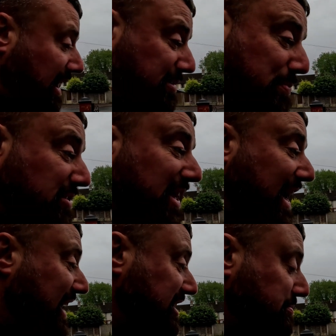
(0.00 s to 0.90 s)
I suppose the
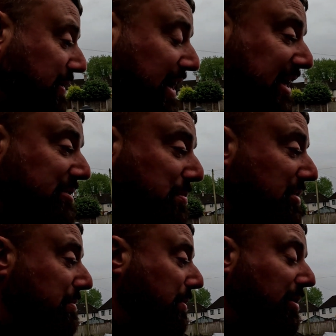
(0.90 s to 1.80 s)
hardest part is
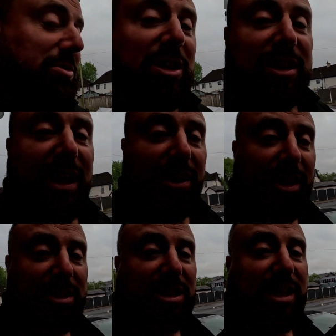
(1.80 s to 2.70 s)
putting the bottom sheet down
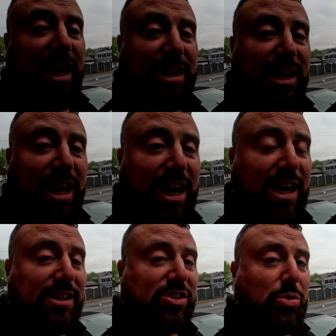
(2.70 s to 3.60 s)
and actually getting your
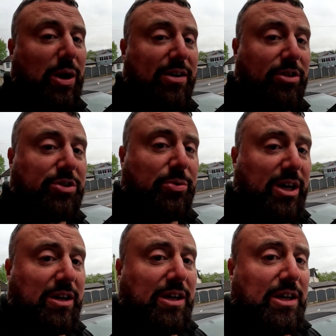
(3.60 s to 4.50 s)
car square onto
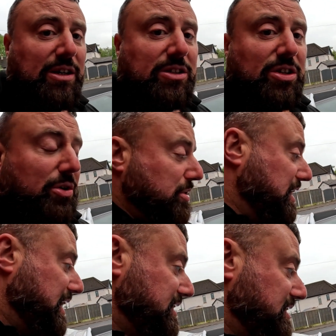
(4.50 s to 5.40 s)
it, so
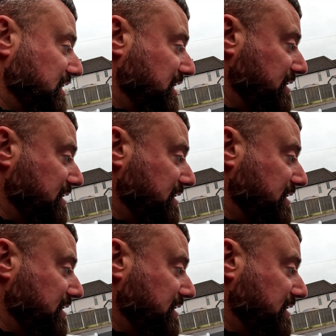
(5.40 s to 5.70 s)
that